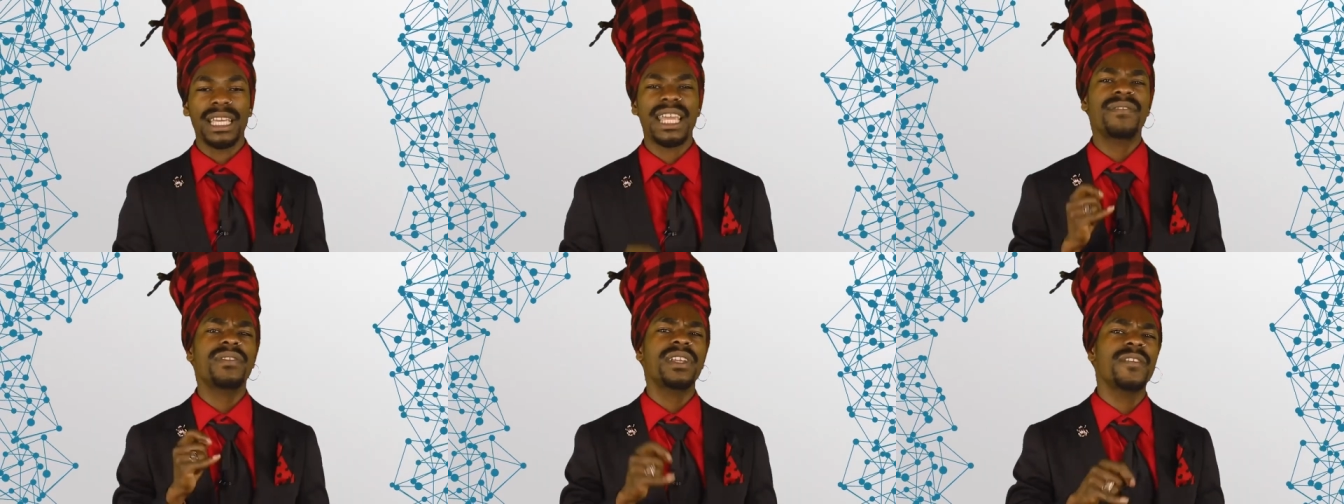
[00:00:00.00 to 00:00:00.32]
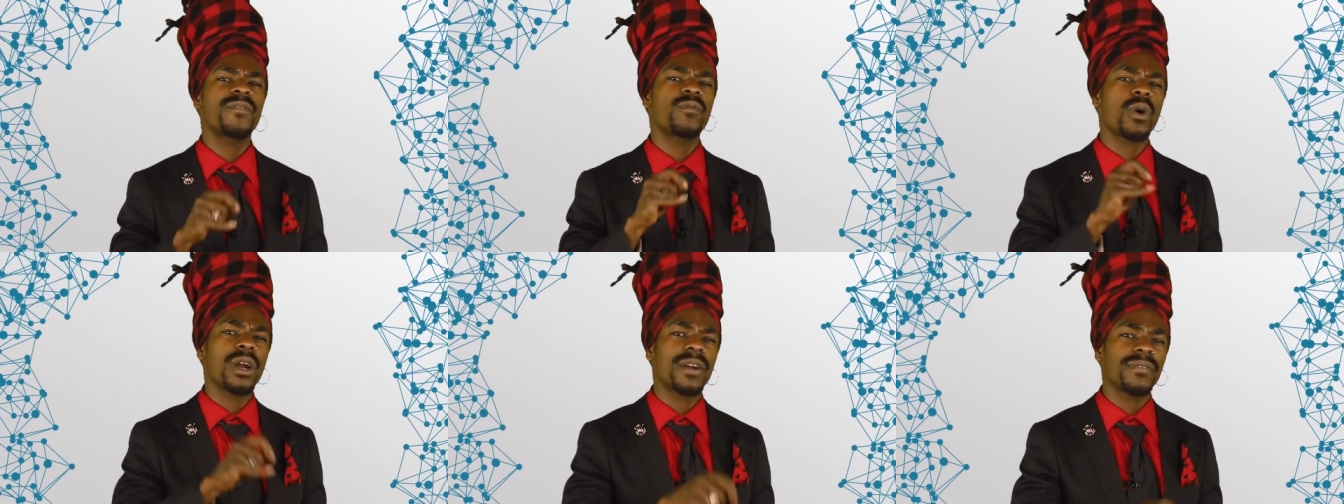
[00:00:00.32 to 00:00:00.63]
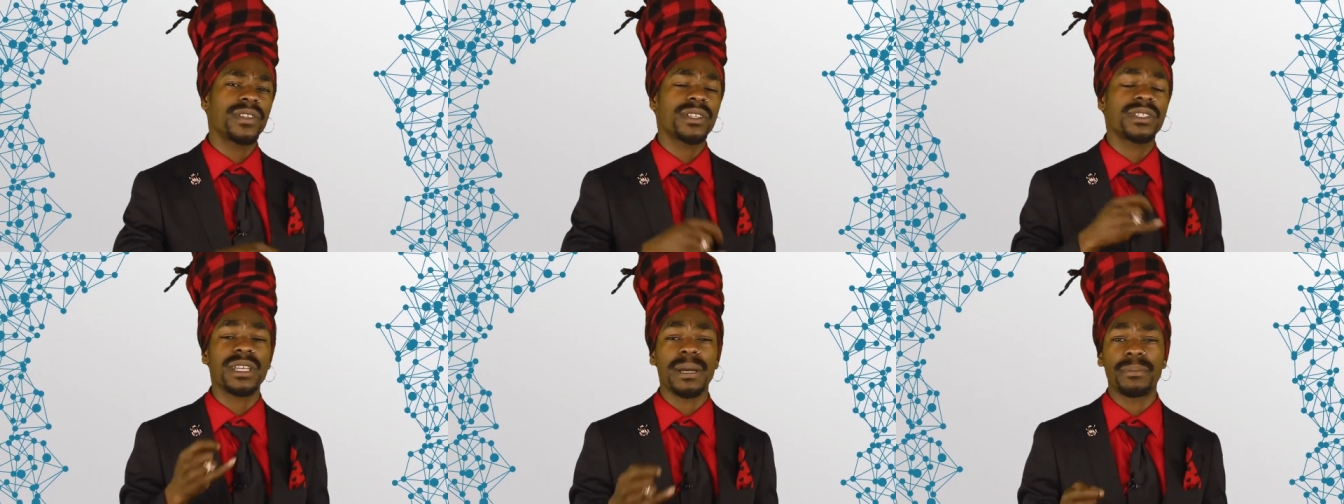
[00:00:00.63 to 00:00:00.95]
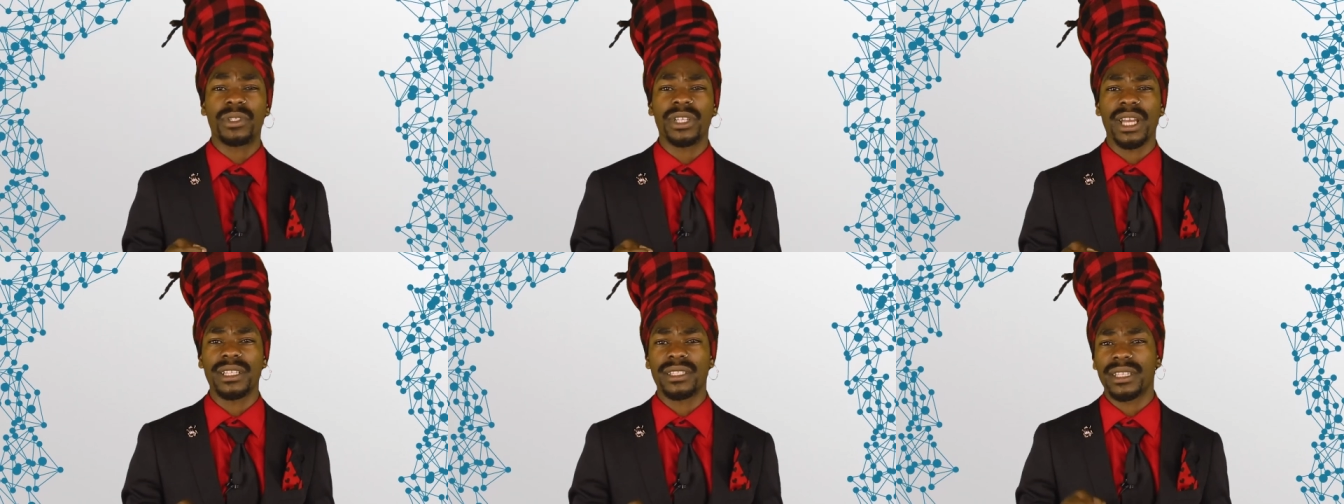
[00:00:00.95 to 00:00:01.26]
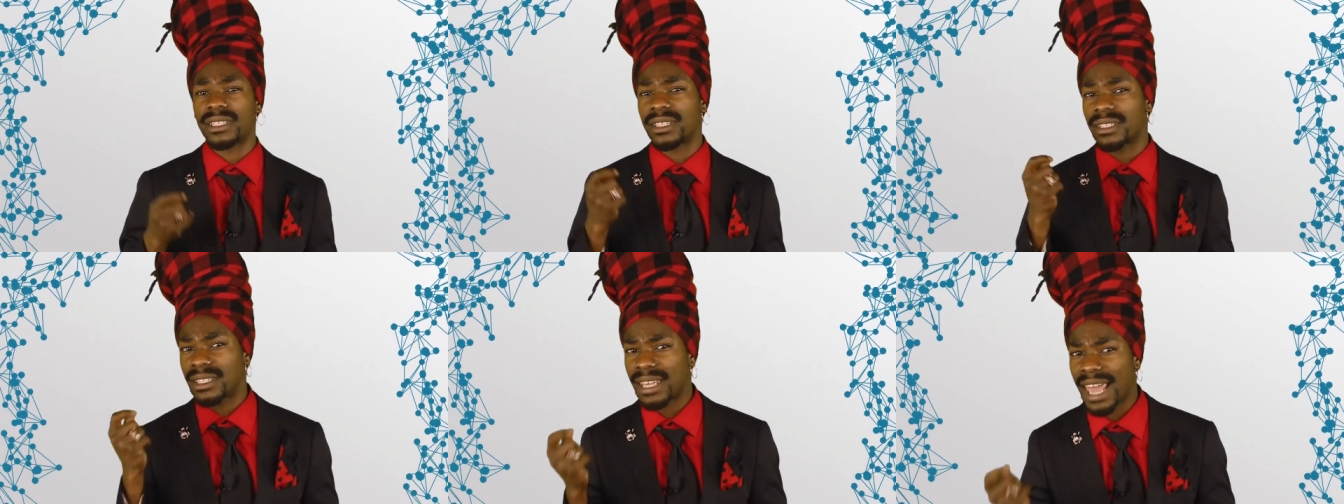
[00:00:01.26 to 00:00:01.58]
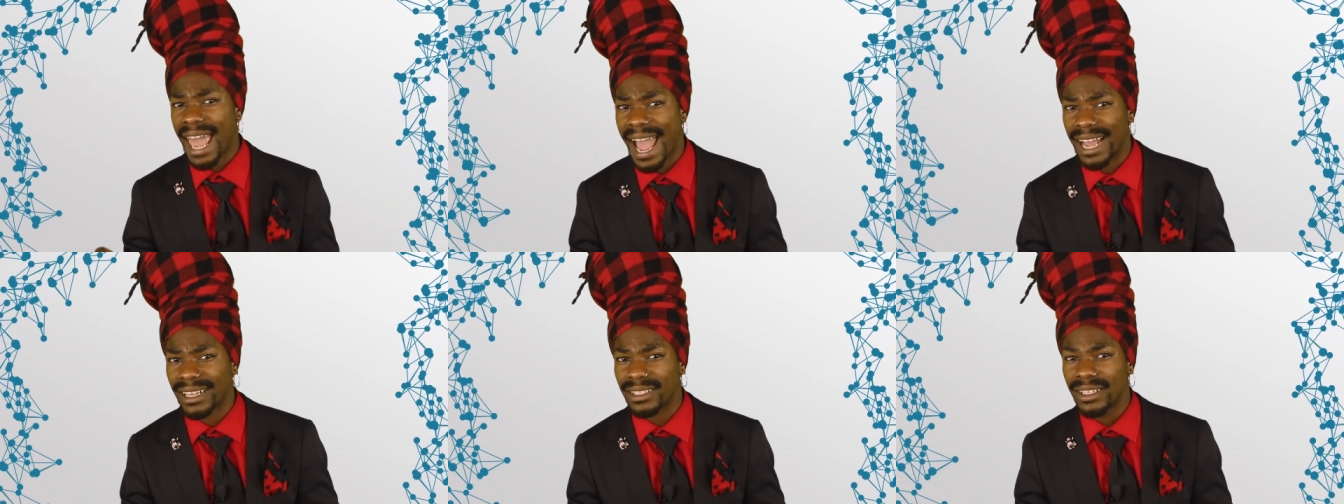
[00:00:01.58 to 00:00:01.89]
Even if one of the subchains is
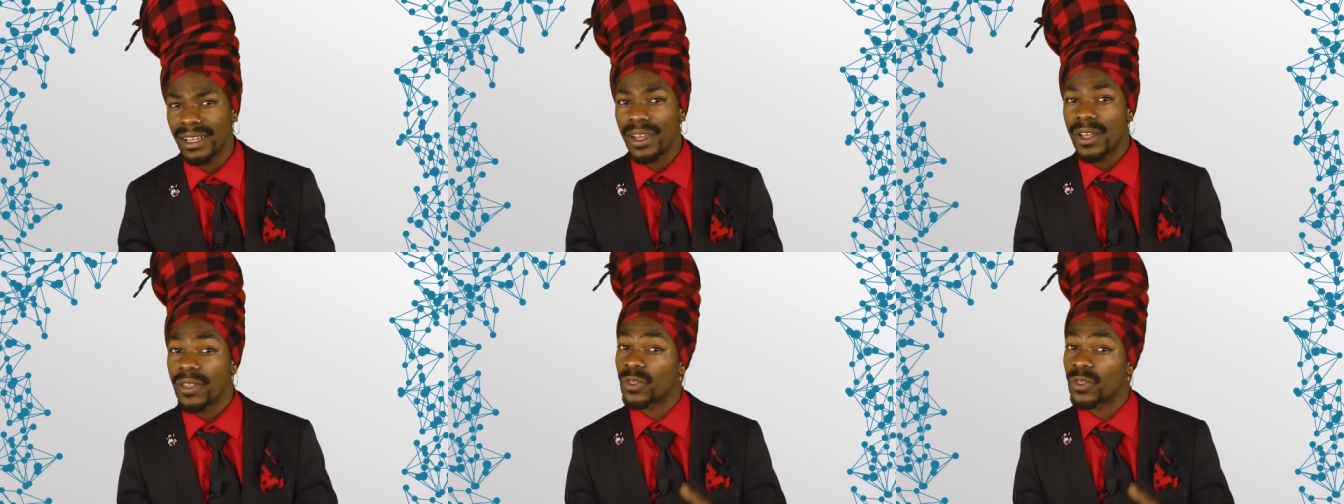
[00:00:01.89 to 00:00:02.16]
attacked,